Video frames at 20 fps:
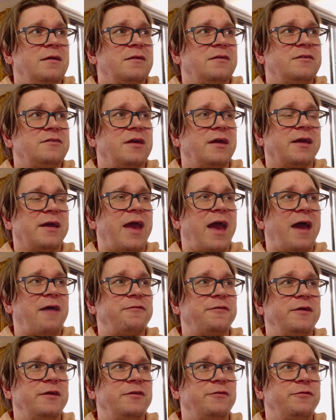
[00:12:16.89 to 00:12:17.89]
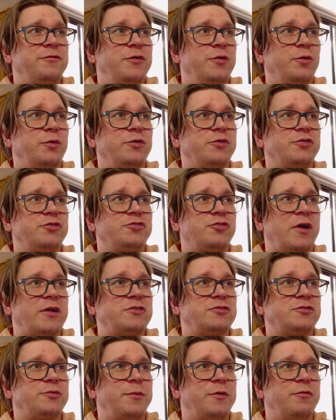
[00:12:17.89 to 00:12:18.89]
See, a caffeine-fueled
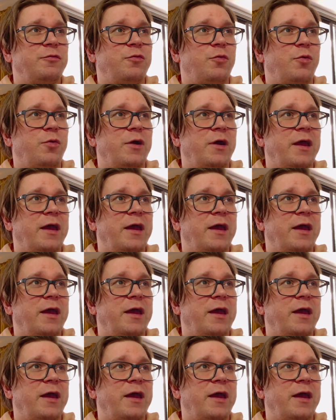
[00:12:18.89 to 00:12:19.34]
stretch before